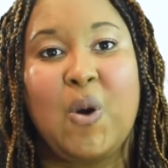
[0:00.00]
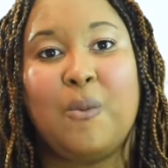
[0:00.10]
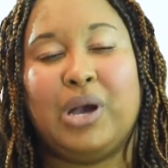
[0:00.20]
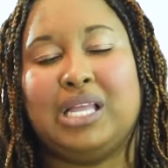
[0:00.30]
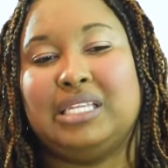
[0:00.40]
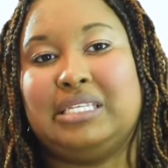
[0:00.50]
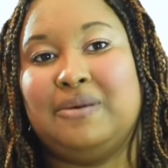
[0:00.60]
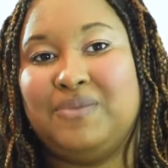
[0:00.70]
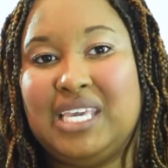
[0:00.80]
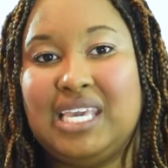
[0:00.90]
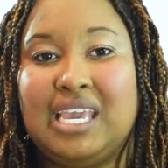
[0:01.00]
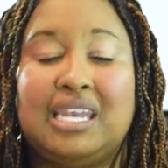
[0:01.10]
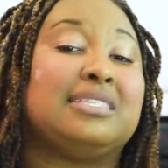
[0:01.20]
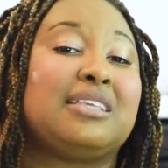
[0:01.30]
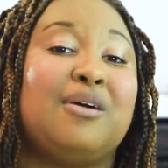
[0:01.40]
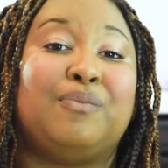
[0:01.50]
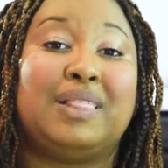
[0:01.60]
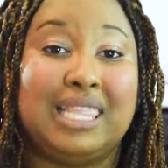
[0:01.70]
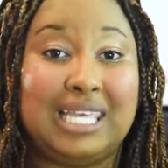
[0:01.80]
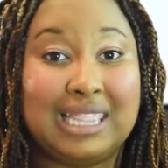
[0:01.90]
But to me, it is
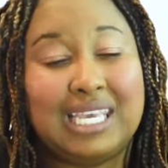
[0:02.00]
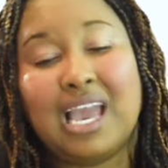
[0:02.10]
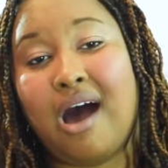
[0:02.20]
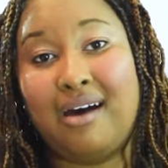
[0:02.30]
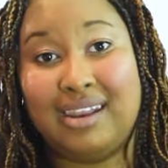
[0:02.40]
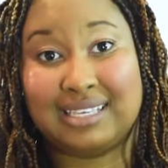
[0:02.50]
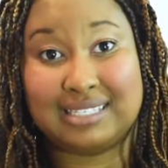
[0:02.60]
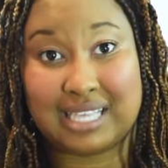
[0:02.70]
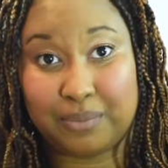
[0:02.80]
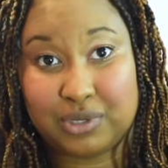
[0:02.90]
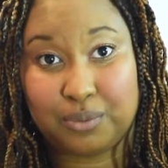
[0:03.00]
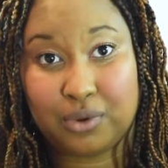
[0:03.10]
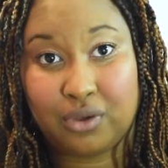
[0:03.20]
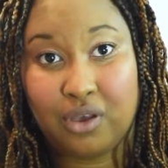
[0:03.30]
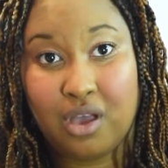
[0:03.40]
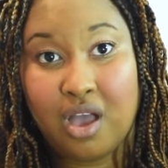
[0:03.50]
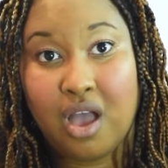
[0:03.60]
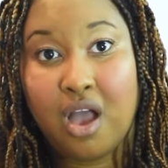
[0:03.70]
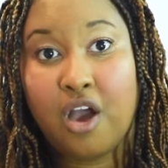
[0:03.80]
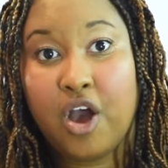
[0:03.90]
completely unacceptable
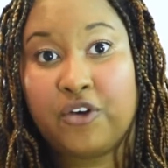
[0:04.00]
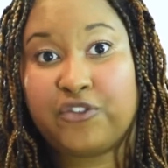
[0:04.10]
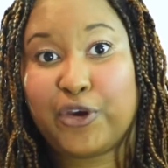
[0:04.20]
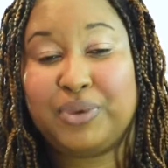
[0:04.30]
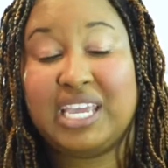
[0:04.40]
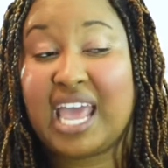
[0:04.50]
for me to